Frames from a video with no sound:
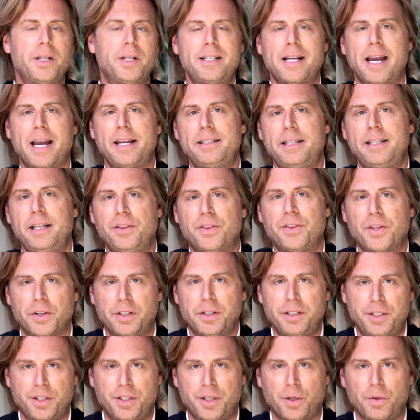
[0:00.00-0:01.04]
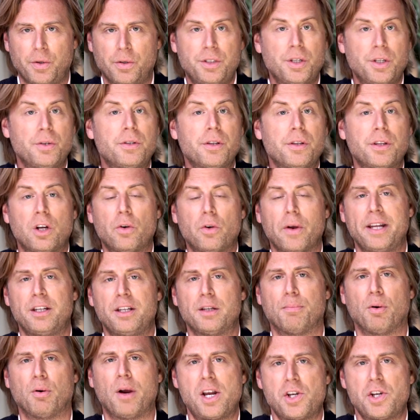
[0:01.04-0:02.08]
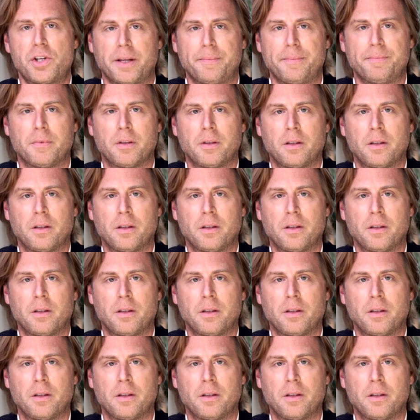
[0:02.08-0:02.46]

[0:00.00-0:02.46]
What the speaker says: in 1932 due to the Great Depression.